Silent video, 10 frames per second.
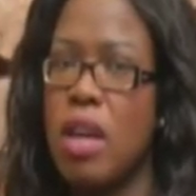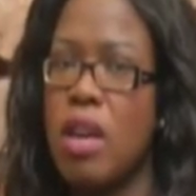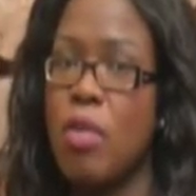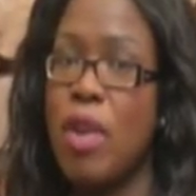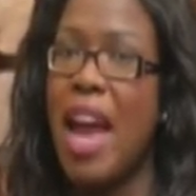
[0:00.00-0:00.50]

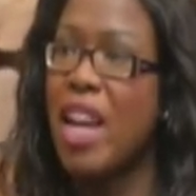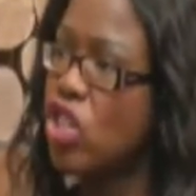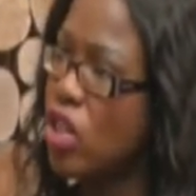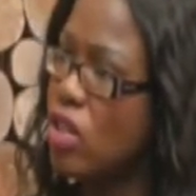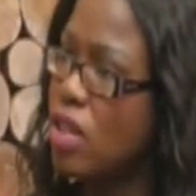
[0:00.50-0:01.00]

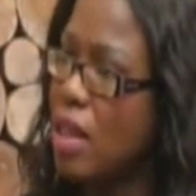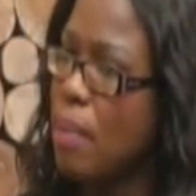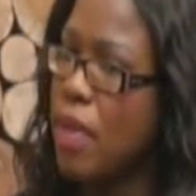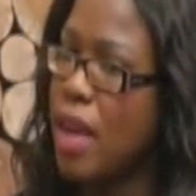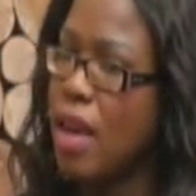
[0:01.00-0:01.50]
reaction to
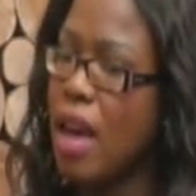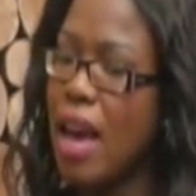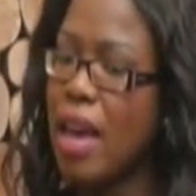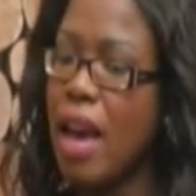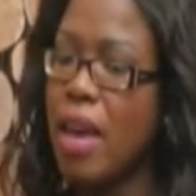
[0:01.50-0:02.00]
something.
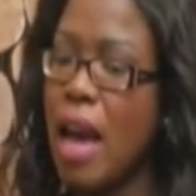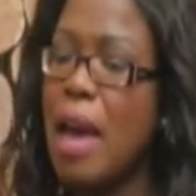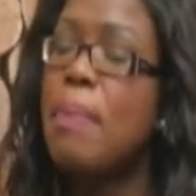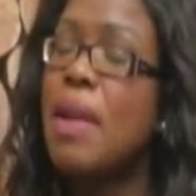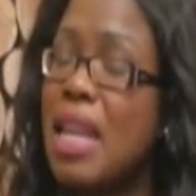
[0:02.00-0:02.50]
I
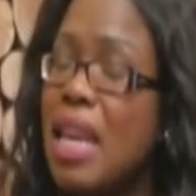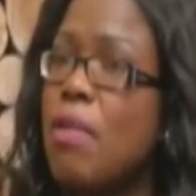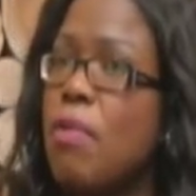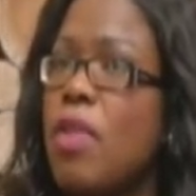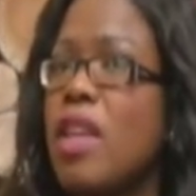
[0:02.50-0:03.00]

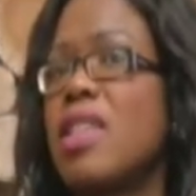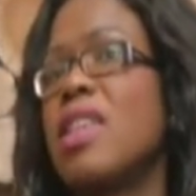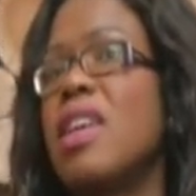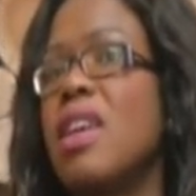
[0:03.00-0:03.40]
believe that,